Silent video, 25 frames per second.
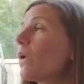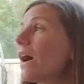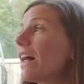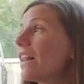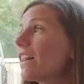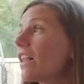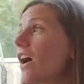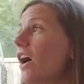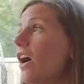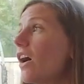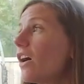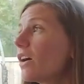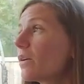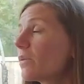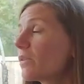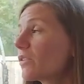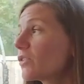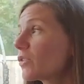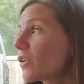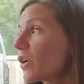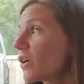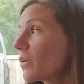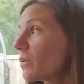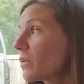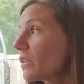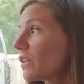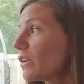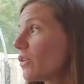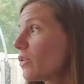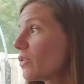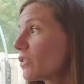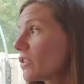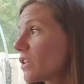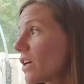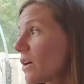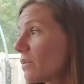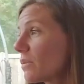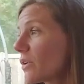Well, I'm still going with a
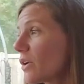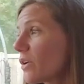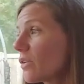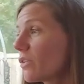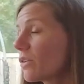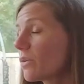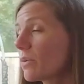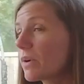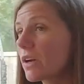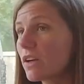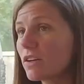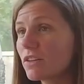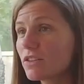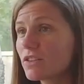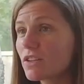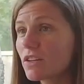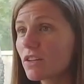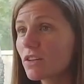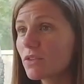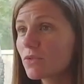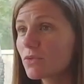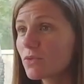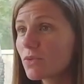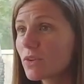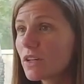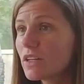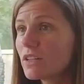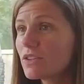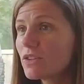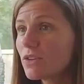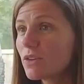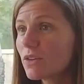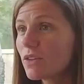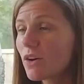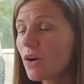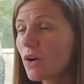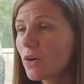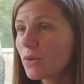long-term goal that we're going to
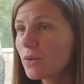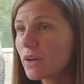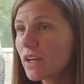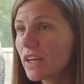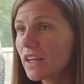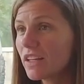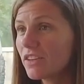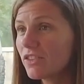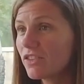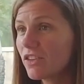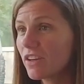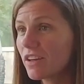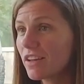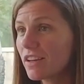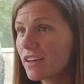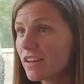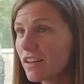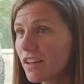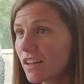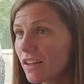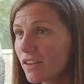redo the whole kitchen.